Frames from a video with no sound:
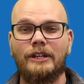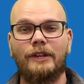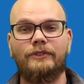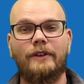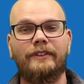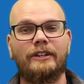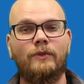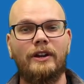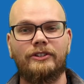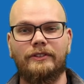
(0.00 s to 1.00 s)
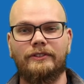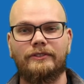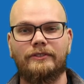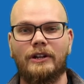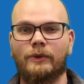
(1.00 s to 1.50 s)
If you have any
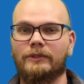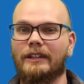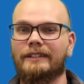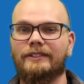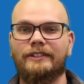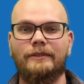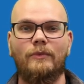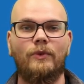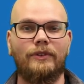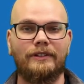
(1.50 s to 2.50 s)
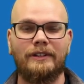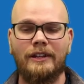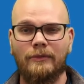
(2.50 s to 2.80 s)
questions or would like to see more,